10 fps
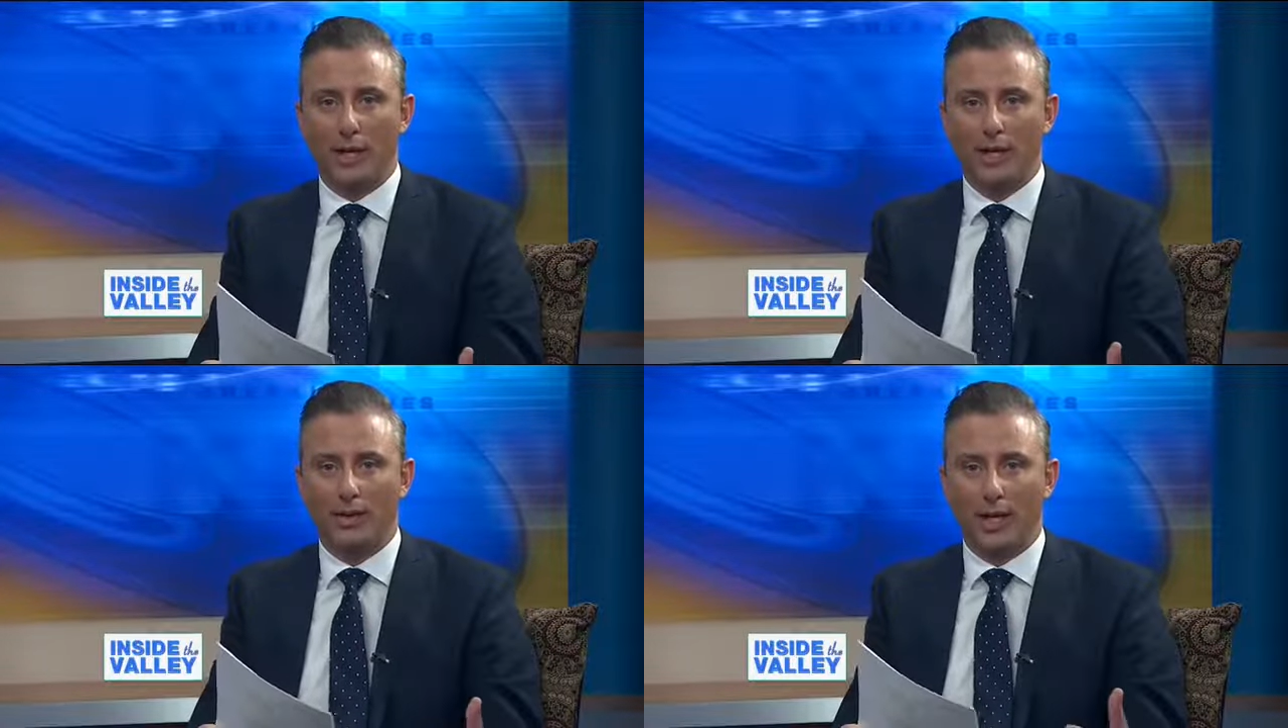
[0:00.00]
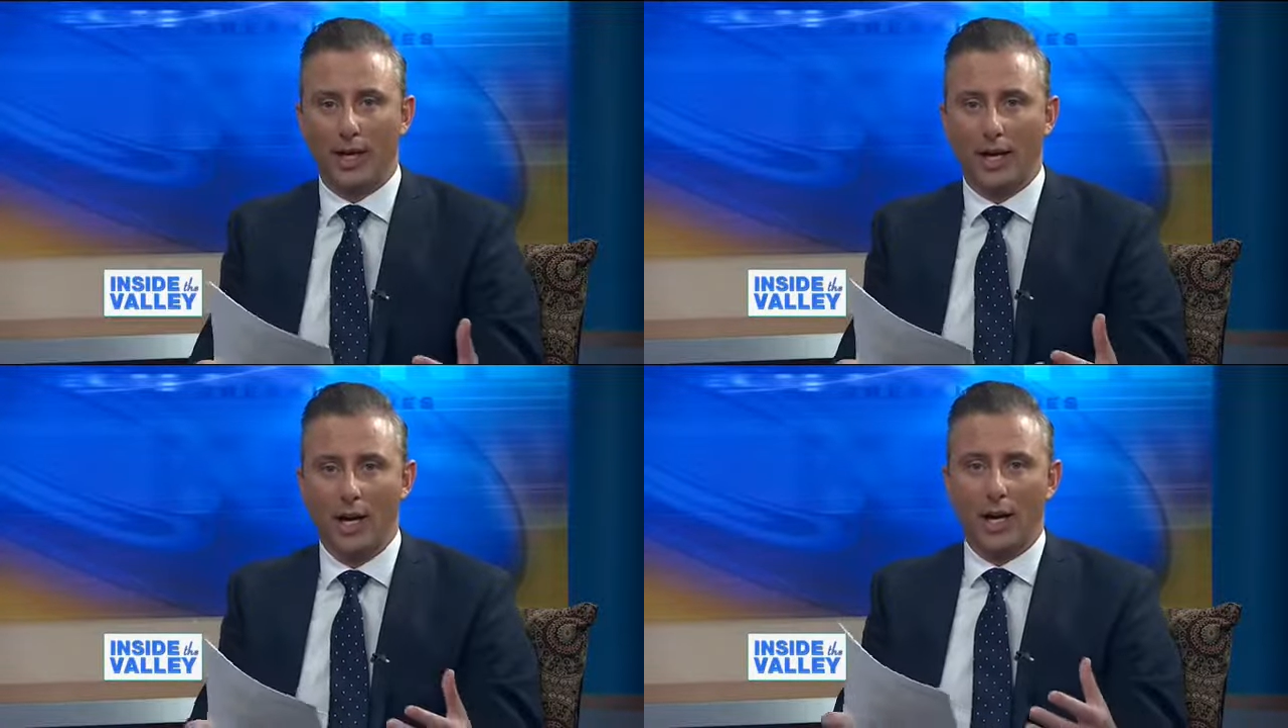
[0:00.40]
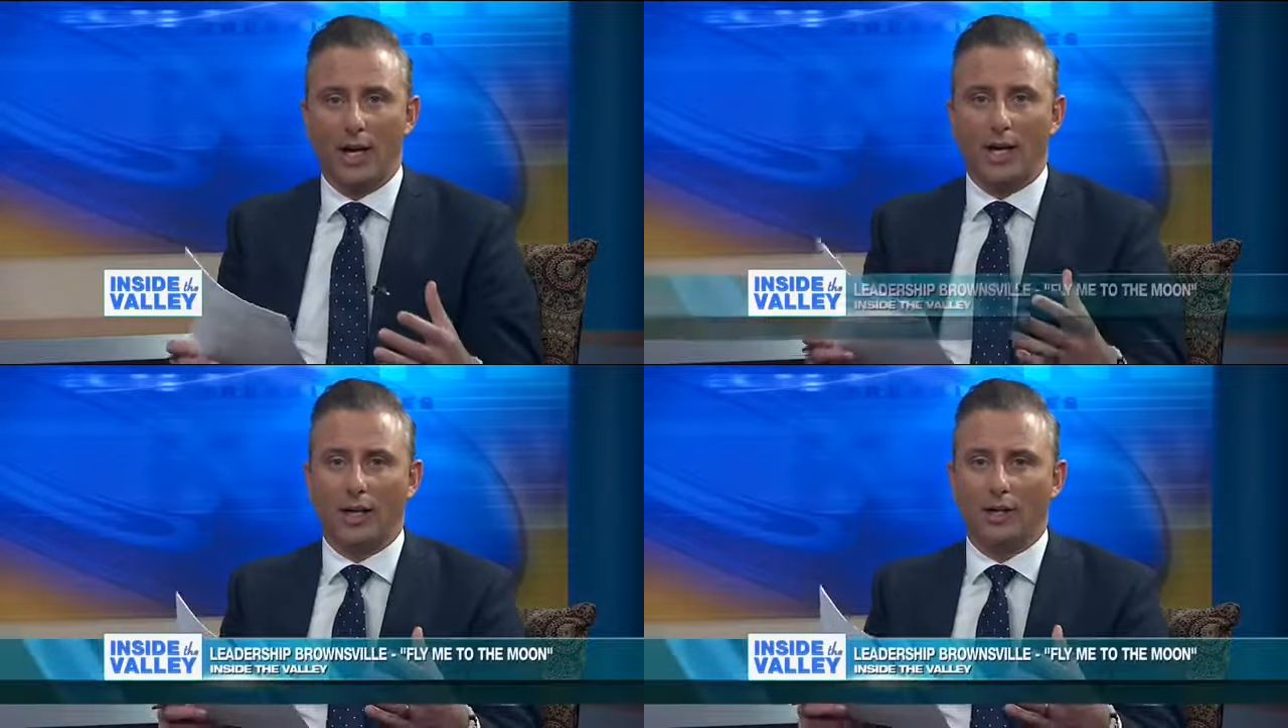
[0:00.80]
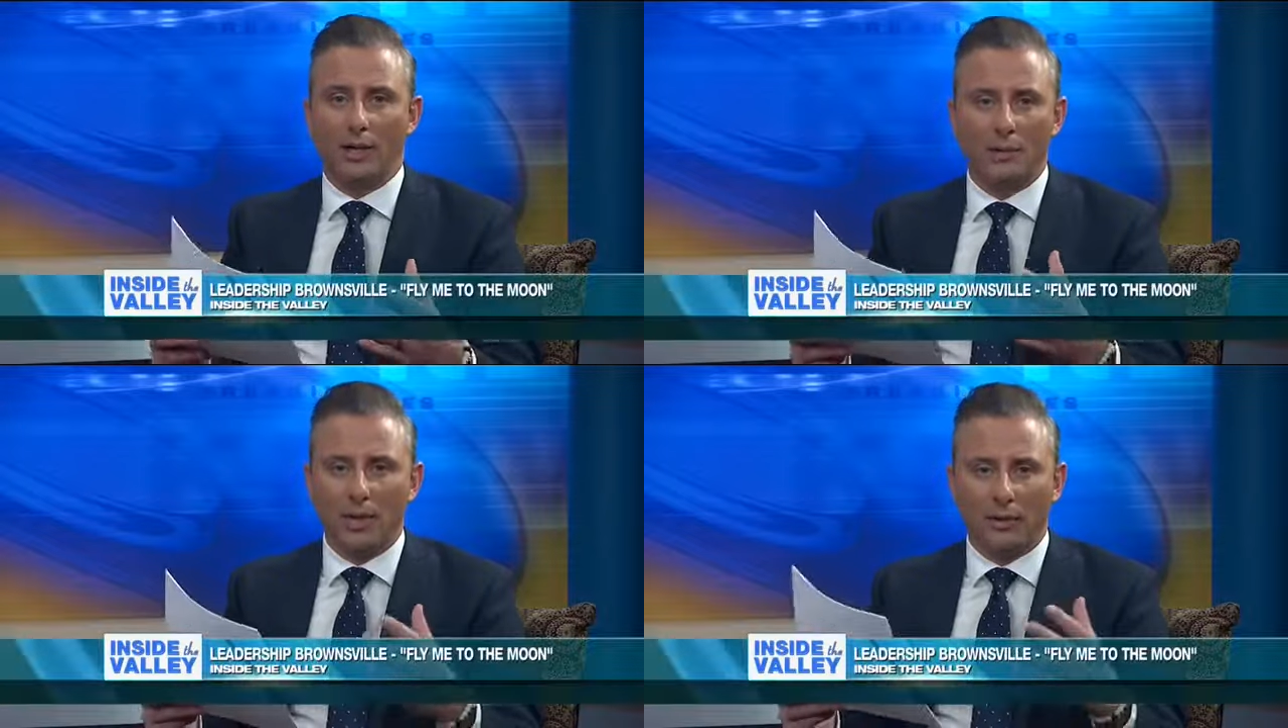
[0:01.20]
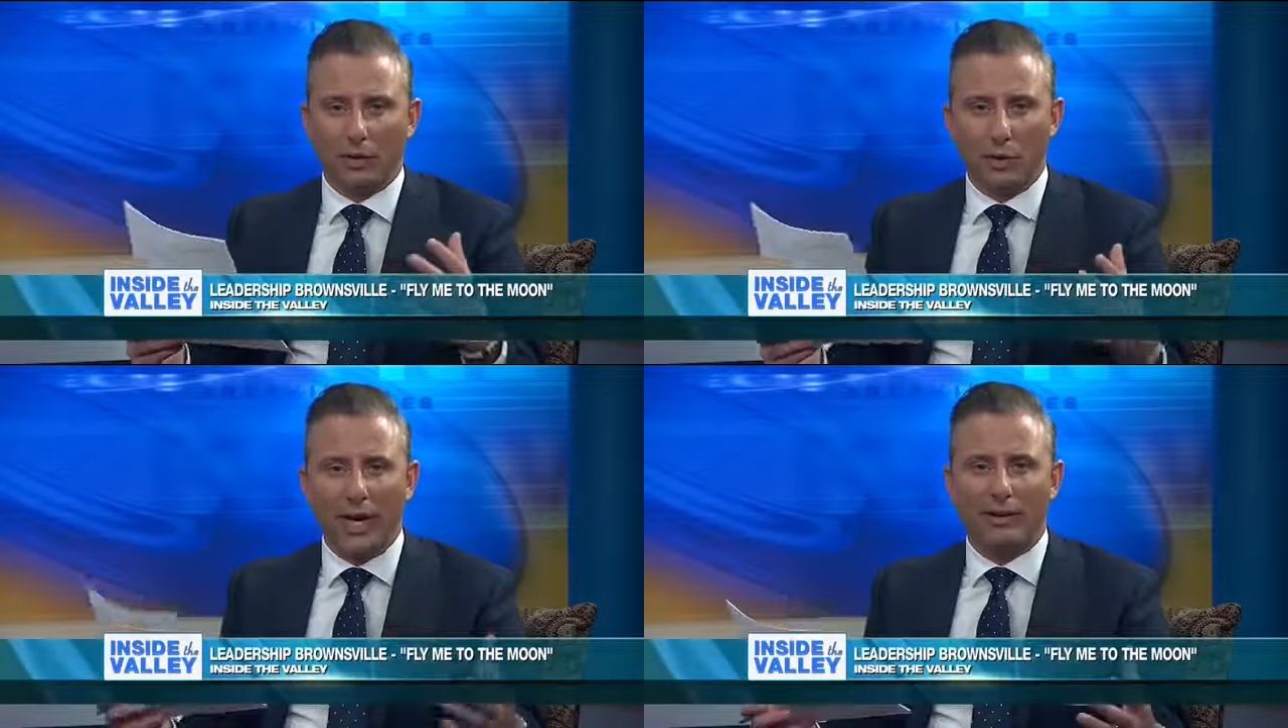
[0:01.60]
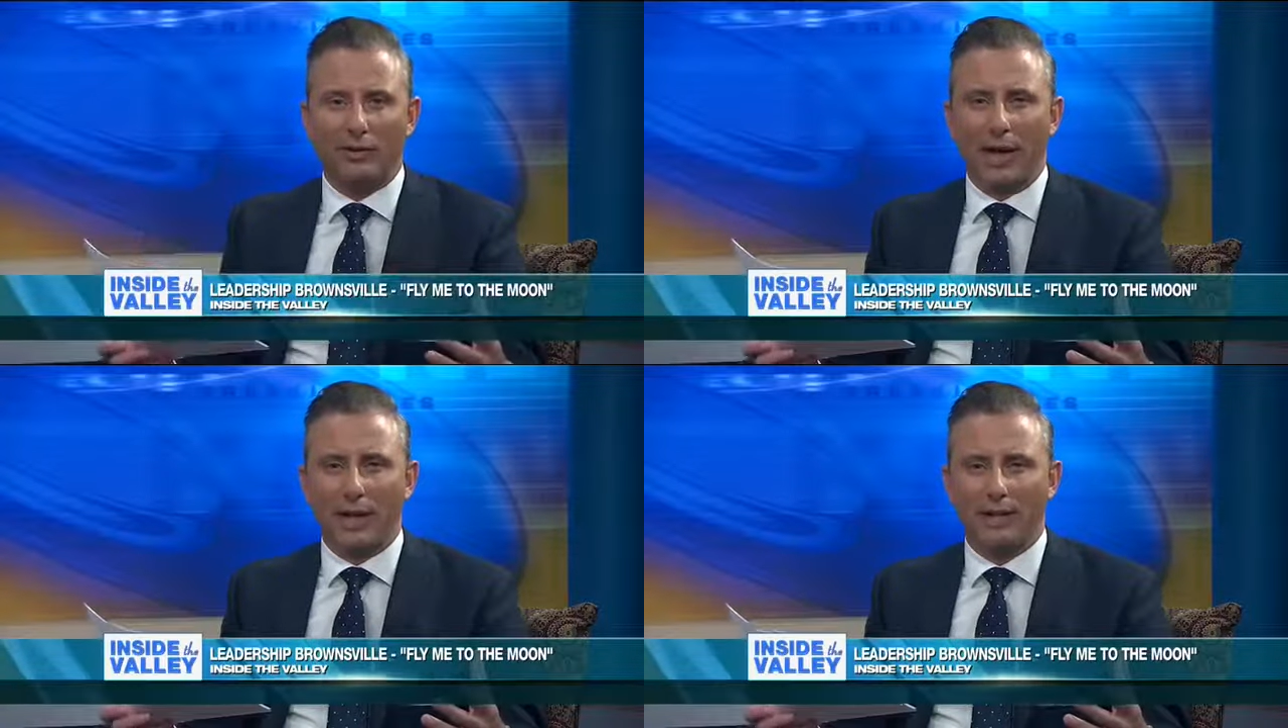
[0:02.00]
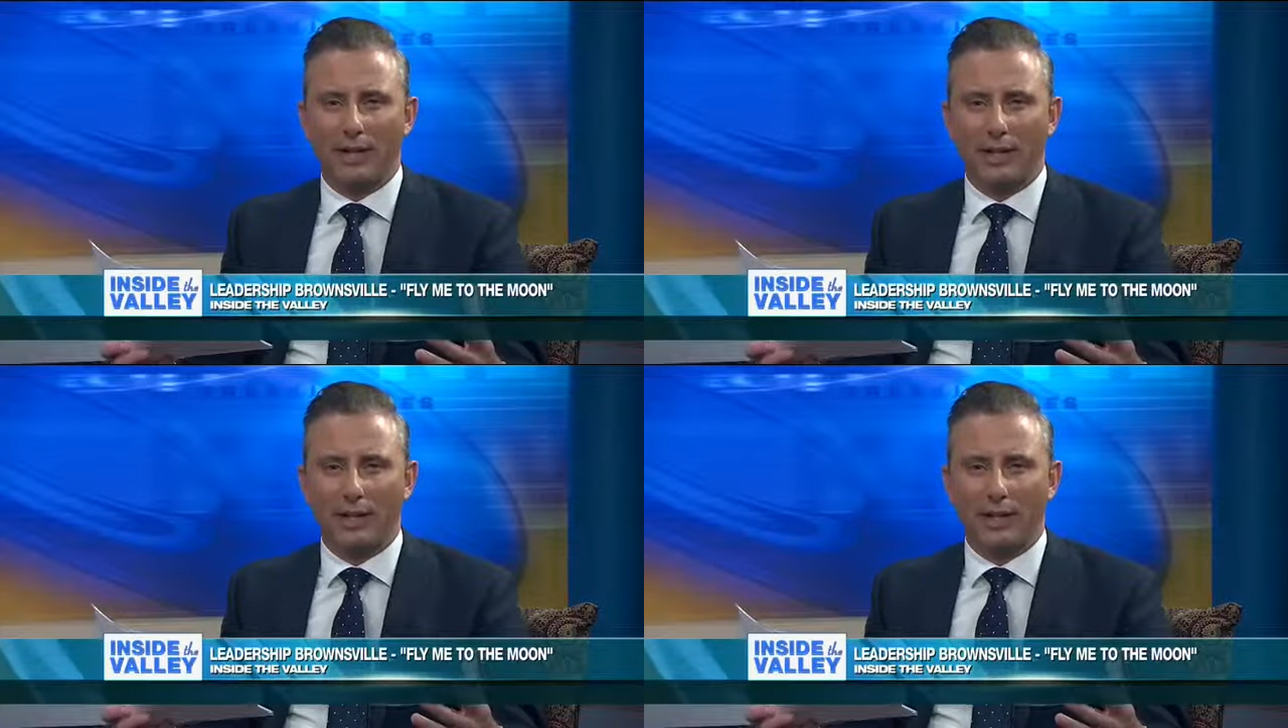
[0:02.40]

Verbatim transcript: It's uh, uh, going to be a great event.